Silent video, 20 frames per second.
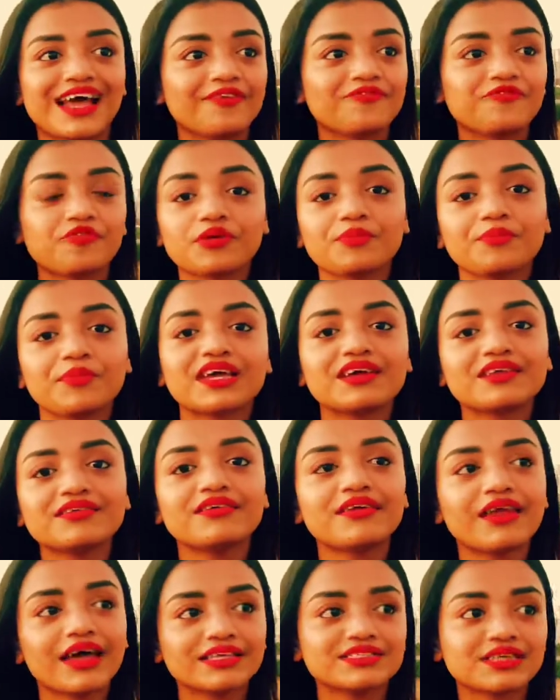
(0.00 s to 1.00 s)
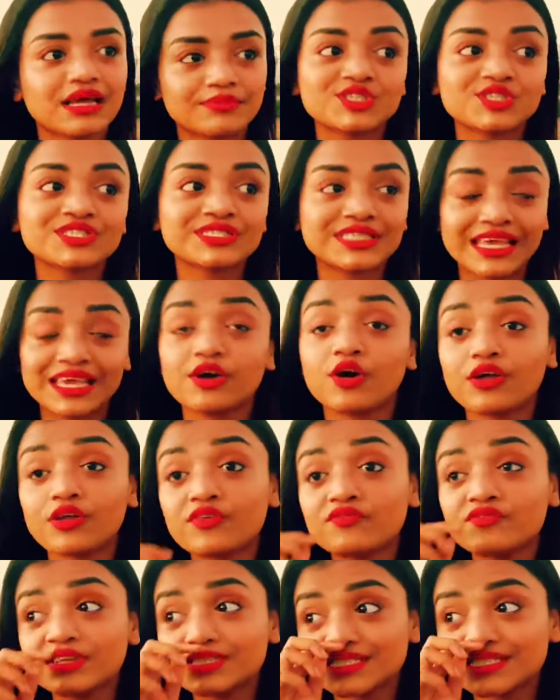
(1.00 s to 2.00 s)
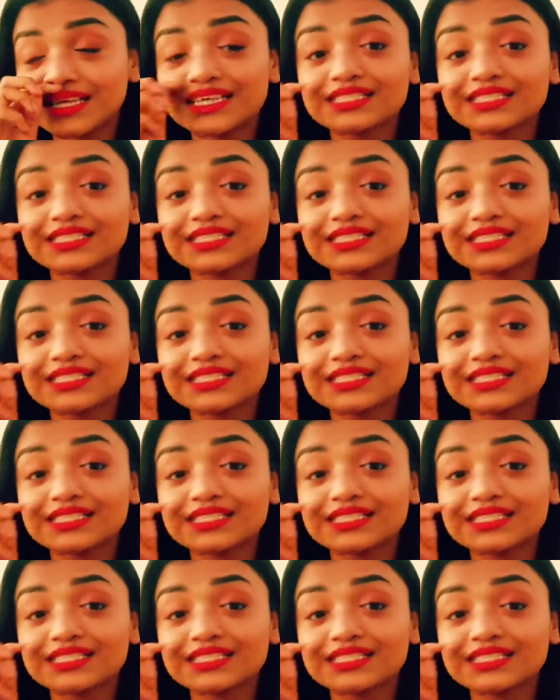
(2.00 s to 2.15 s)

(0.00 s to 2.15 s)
And for a beginner, I'm just saying all of